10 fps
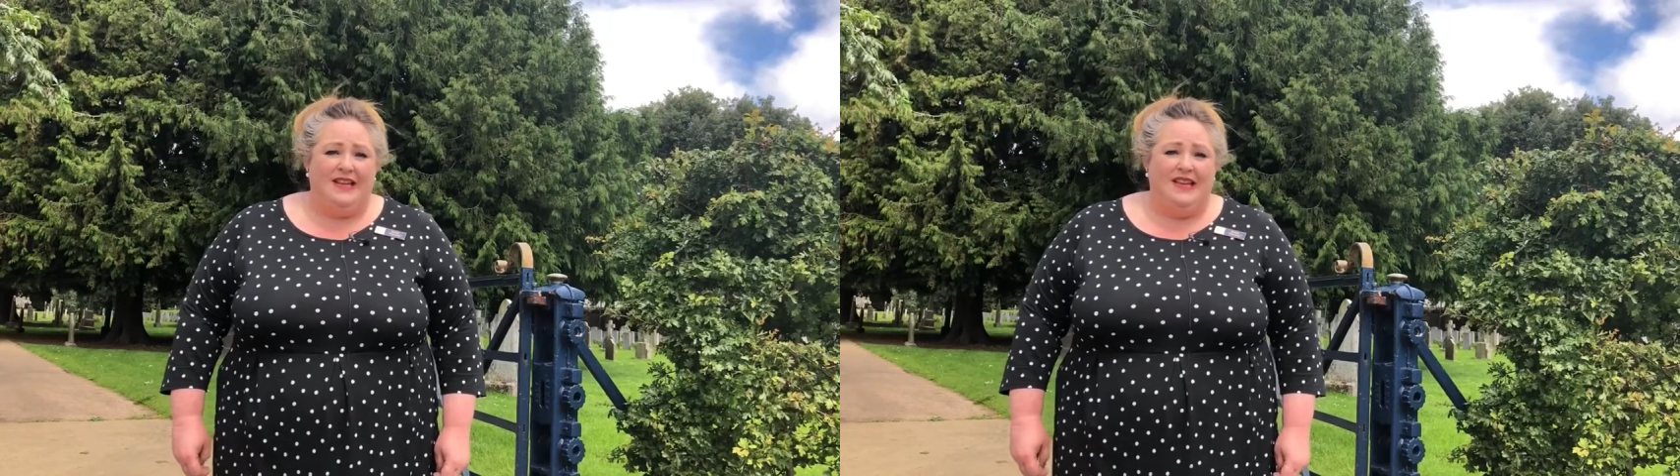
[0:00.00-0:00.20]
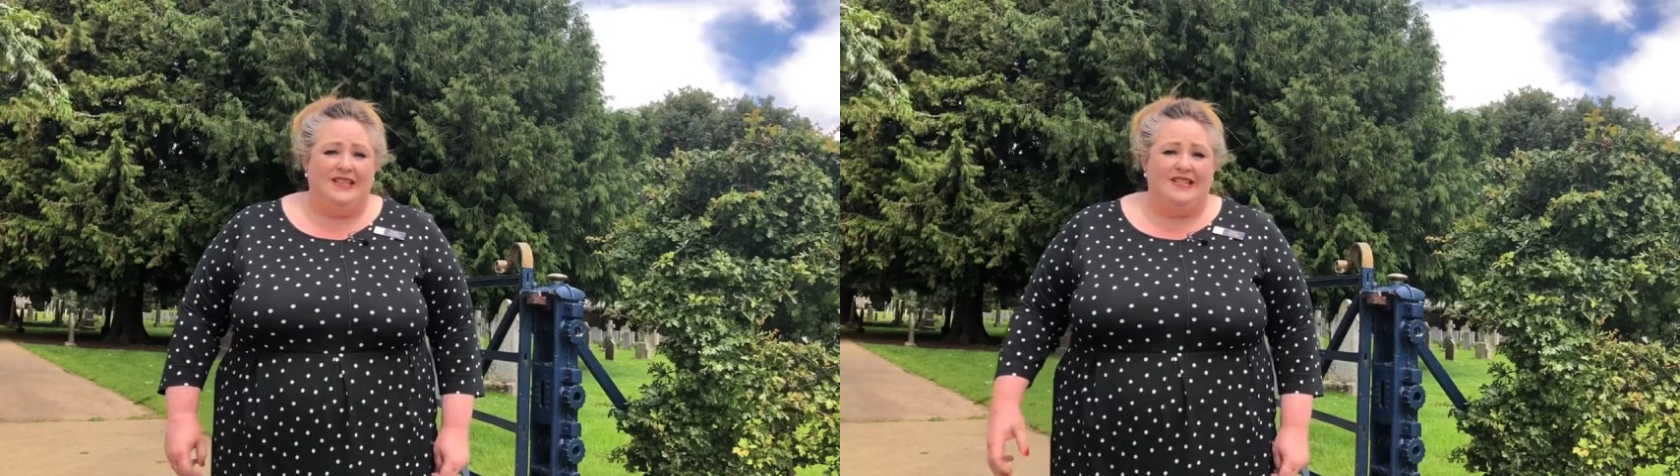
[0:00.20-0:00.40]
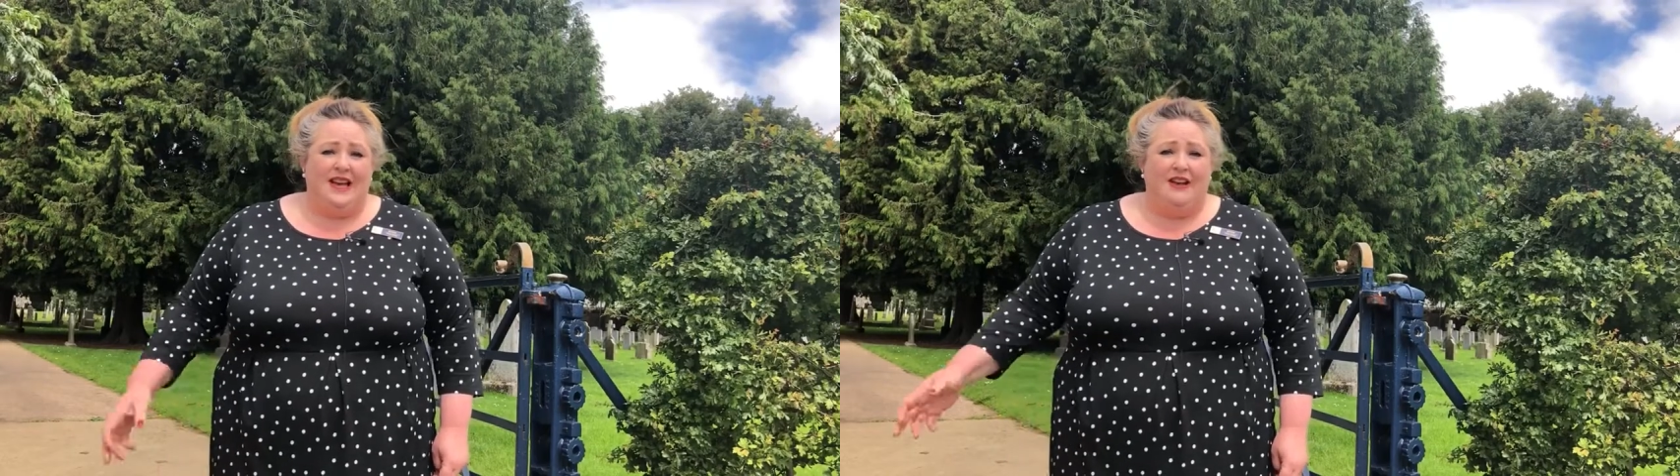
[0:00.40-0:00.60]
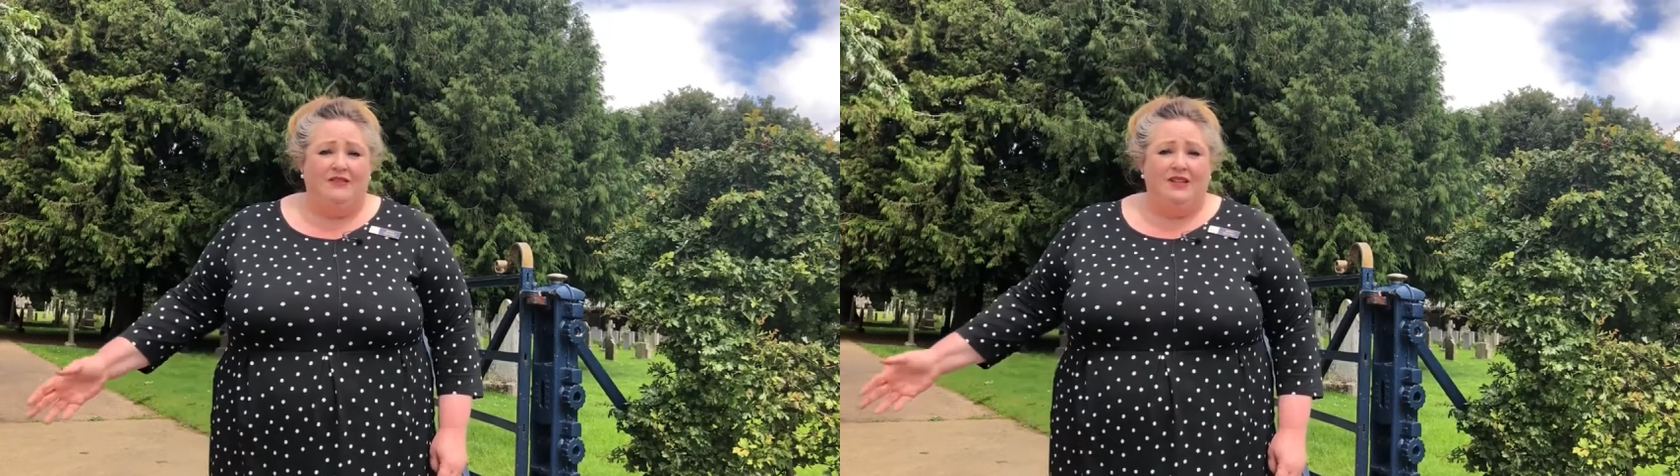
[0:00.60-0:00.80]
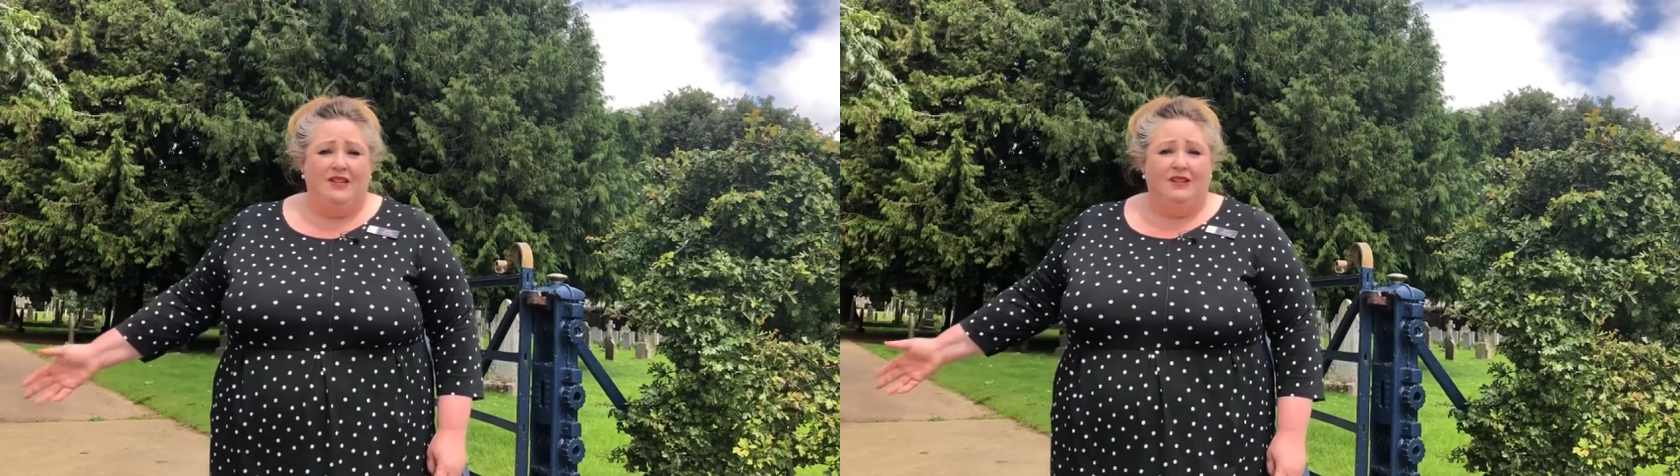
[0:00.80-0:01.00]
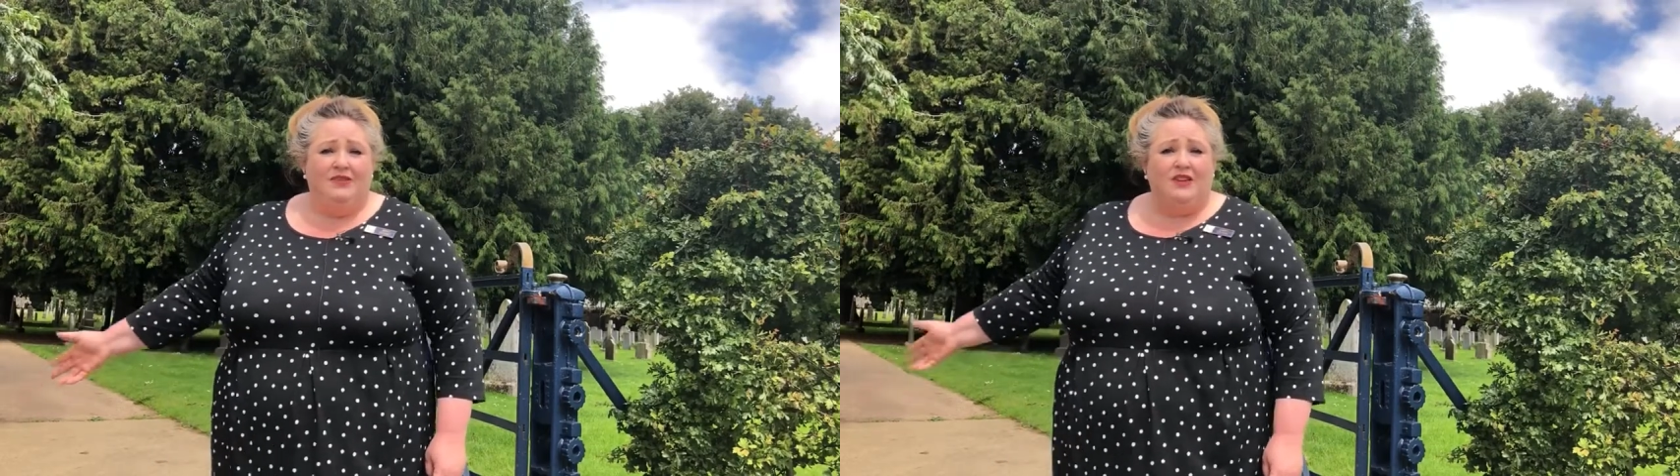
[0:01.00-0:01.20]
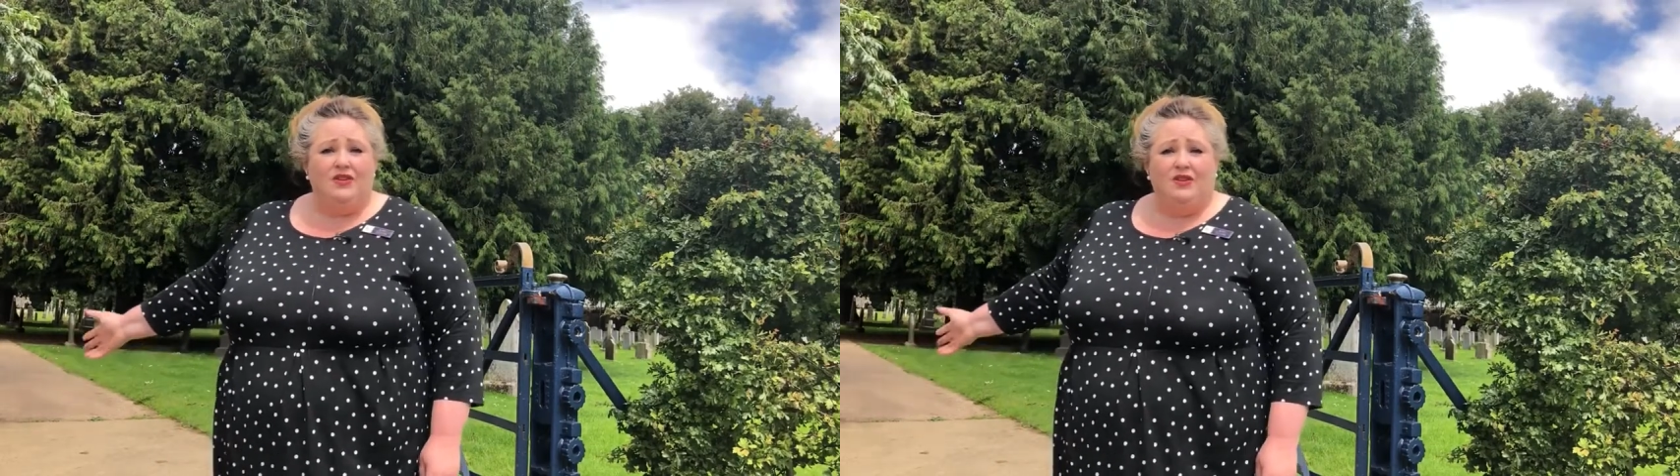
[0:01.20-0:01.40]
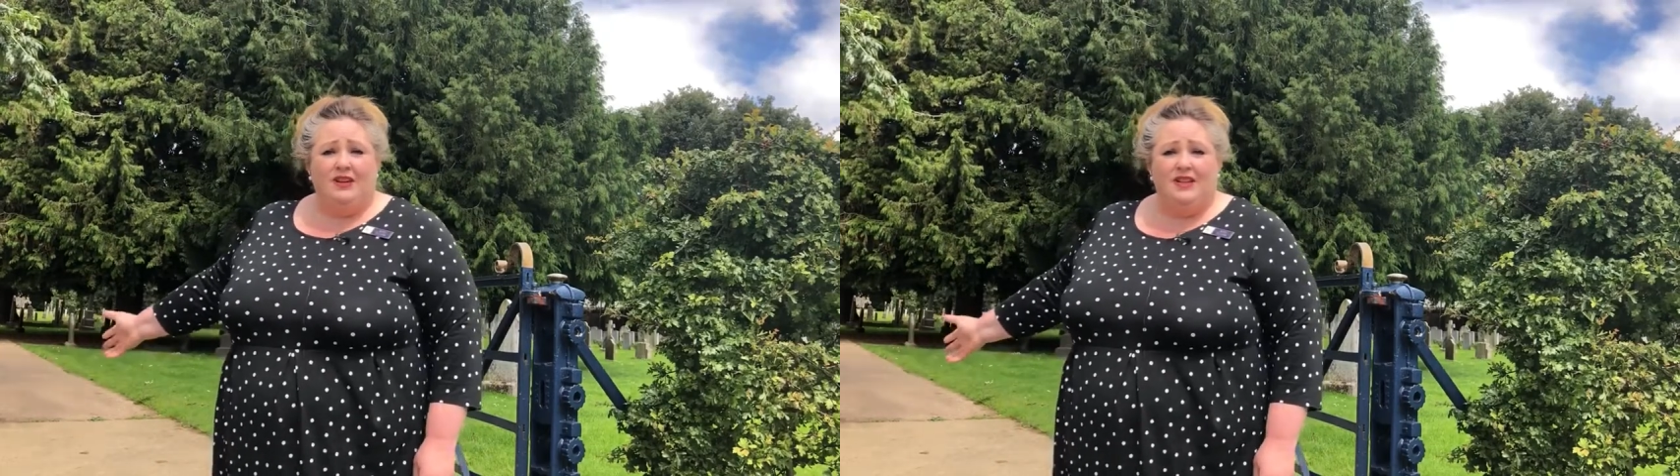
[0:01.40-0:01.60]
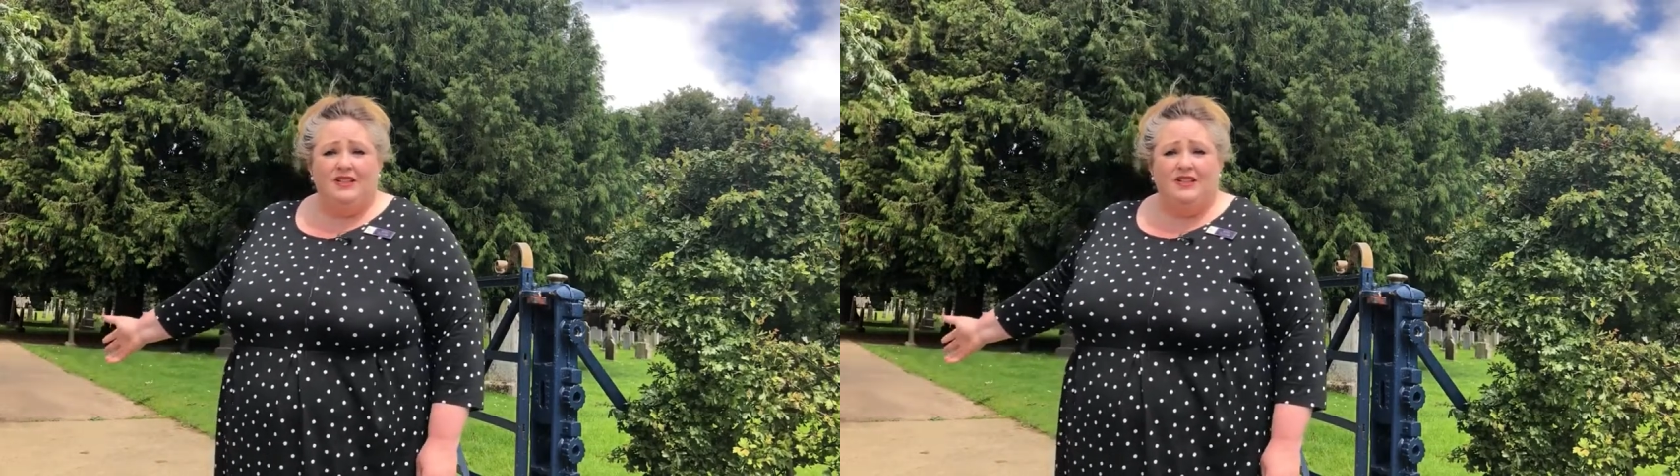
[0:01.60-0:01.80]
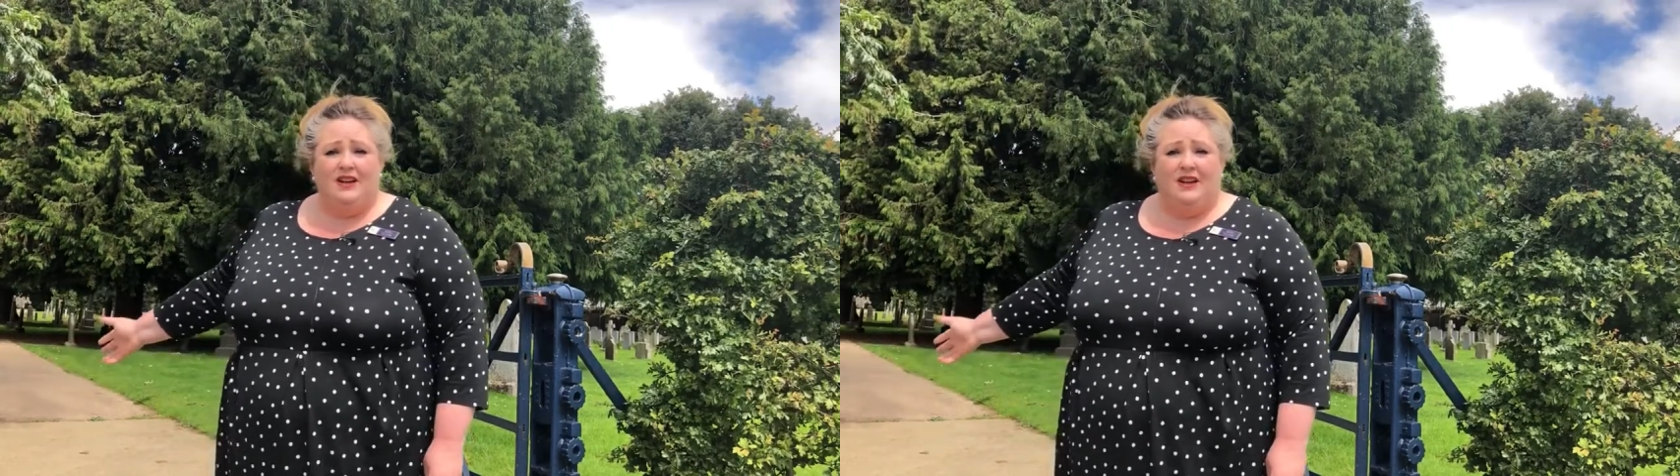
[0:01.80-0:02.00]
It's set out in a Victorian
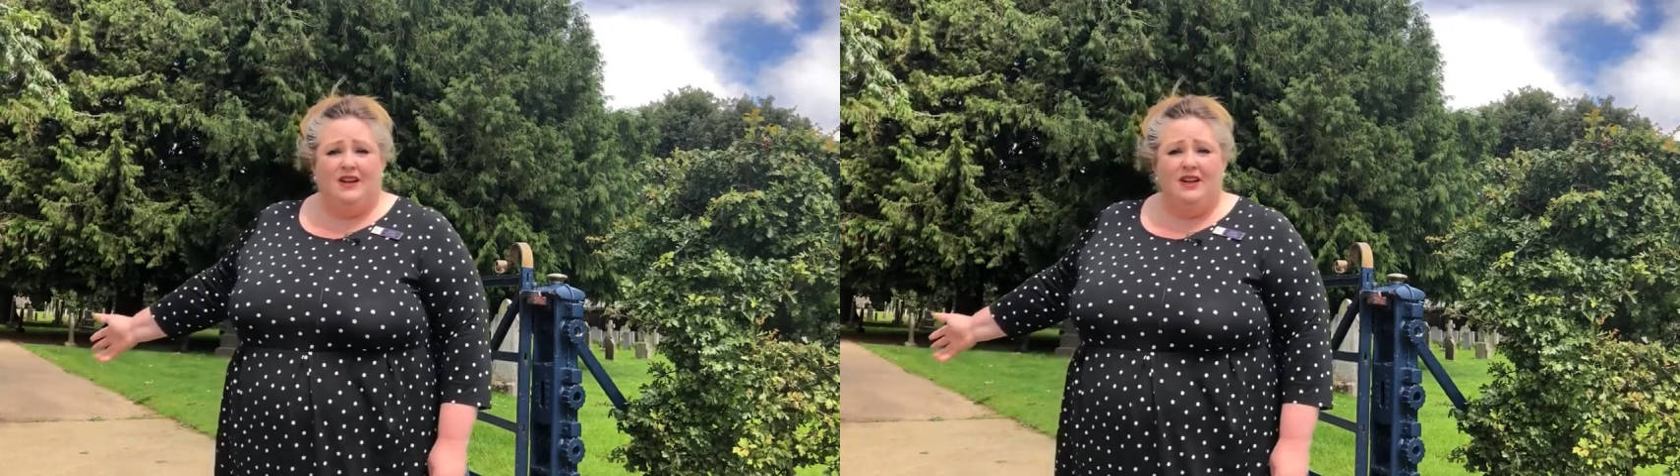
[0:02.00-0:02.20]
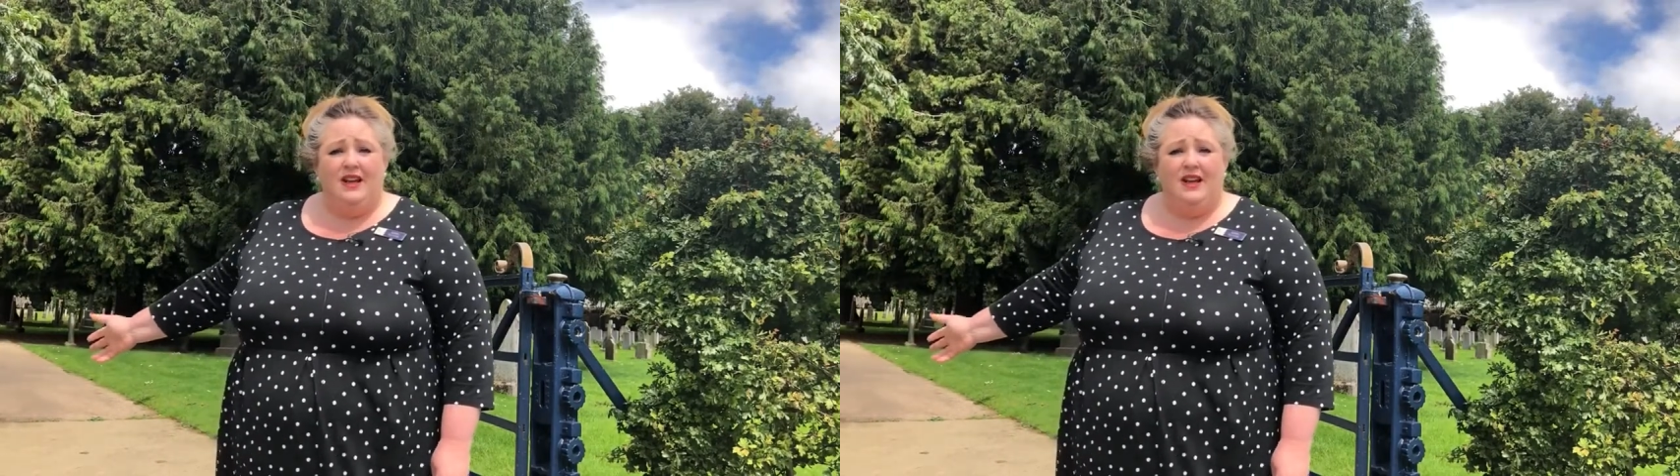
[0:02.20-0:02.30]
style,